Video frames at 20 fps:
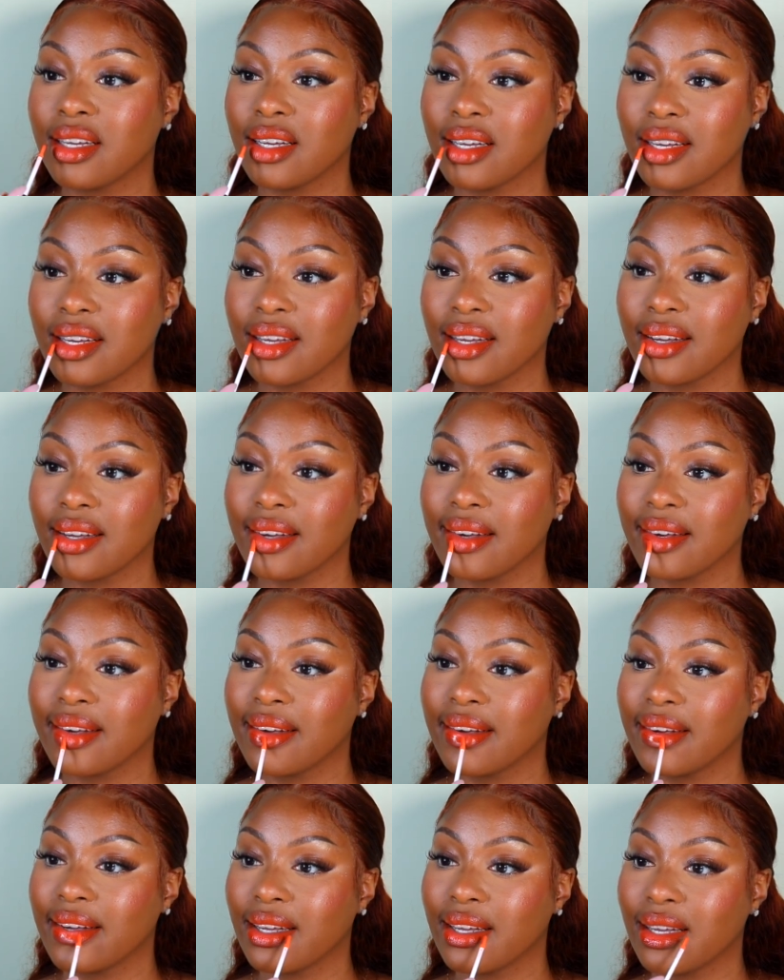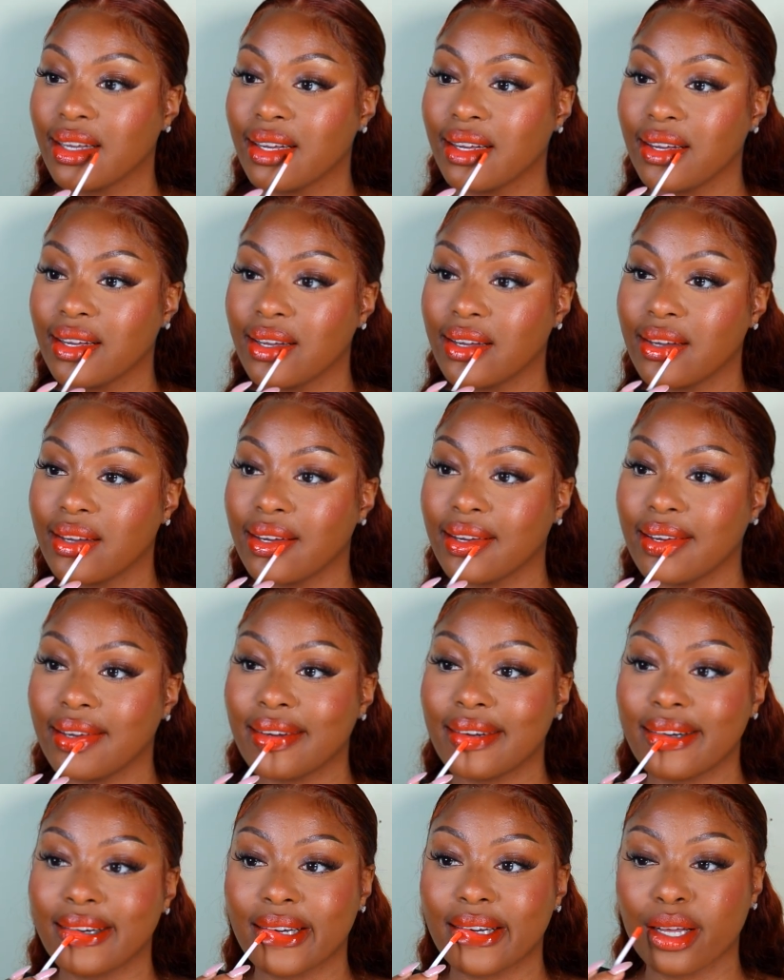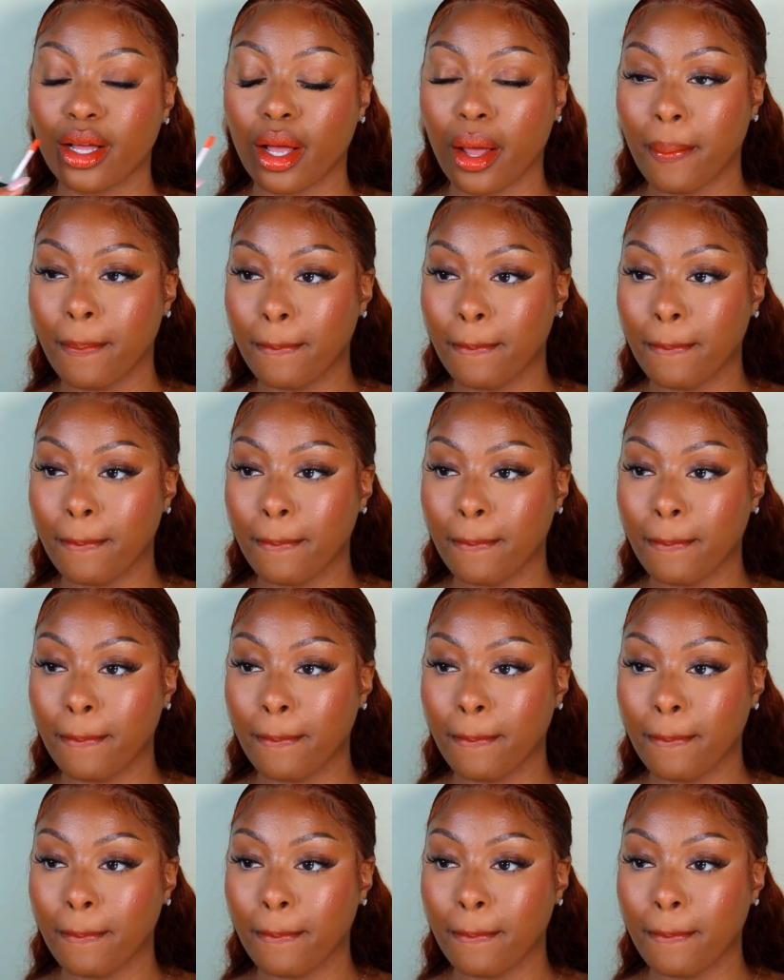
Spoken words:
[no speech]